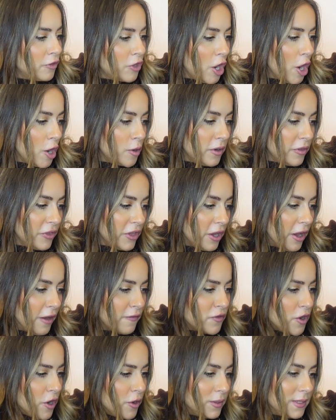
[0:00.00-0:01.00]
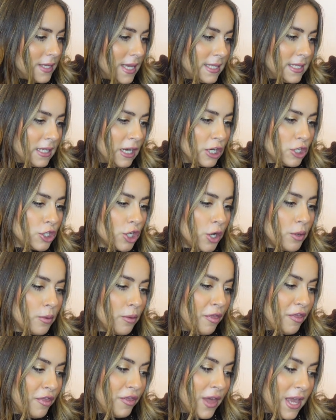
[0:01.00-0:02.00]
The only thing I've noticed, and I
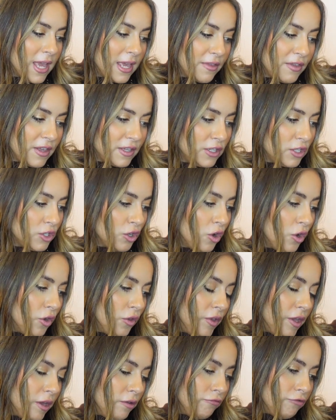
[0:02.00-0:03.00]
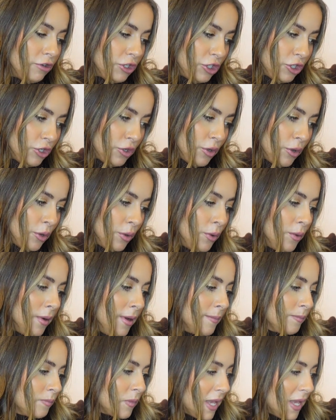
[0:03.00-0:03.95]
don't think this is on the original,